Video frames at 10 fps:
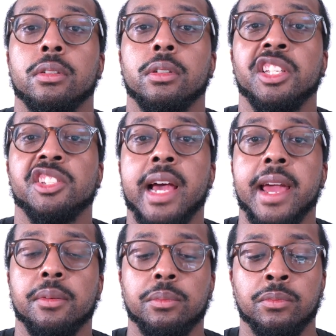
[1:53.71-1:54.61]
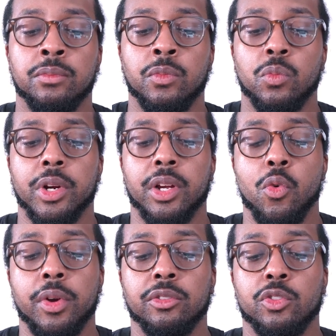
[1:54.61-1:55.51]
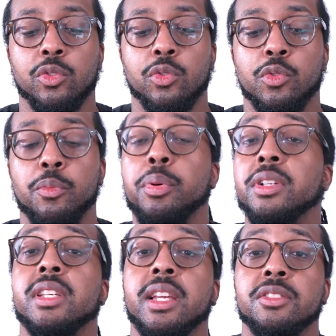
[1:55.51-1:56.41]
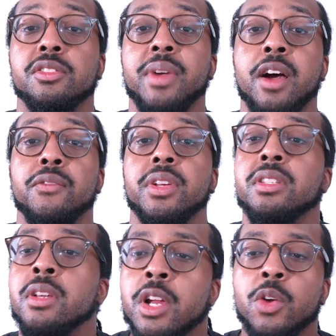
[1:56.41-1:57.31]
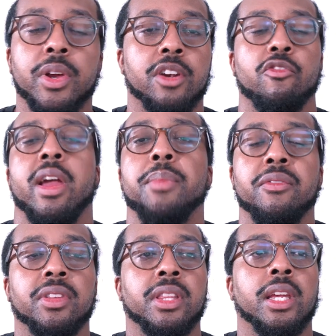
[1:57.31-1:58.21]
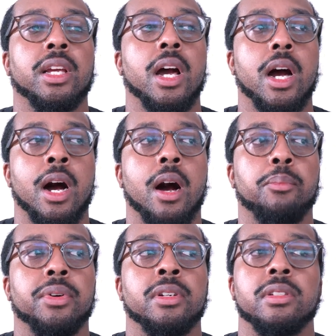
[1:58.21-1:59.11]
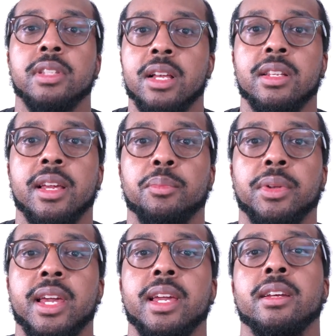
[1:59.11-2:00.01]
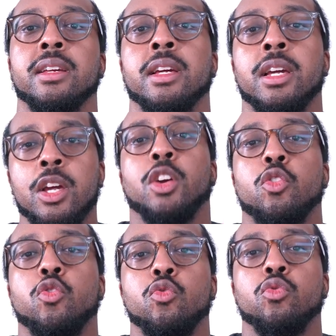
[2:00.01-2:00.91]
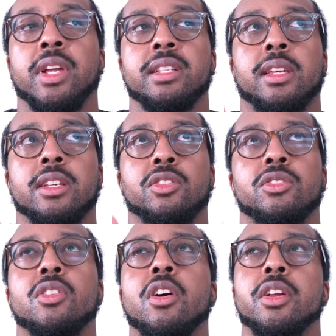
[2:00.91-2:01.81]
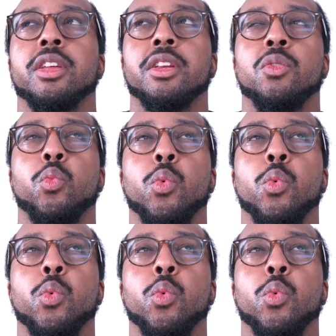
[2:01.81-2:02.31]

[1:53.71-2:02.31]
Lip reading: each item. We're going to put together some outfits. We're going to wrap everything up. Sounds like a plan? Cool. Let's get started